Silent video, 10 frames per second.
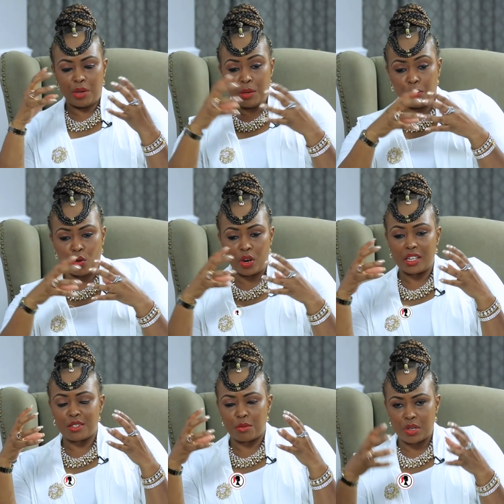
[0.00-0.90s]
people
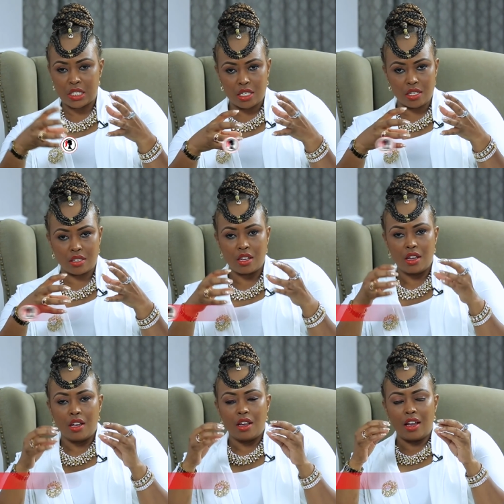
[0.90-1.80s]
going into business,
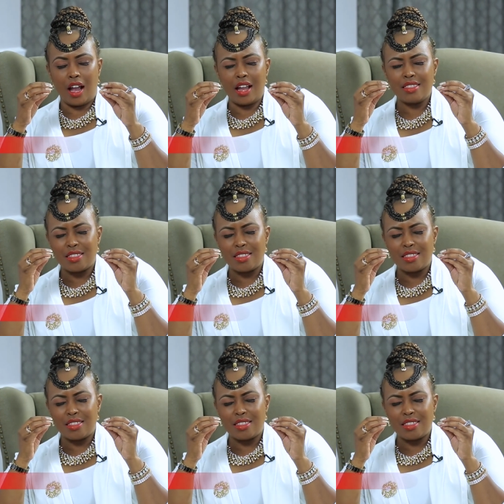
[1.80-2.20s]
I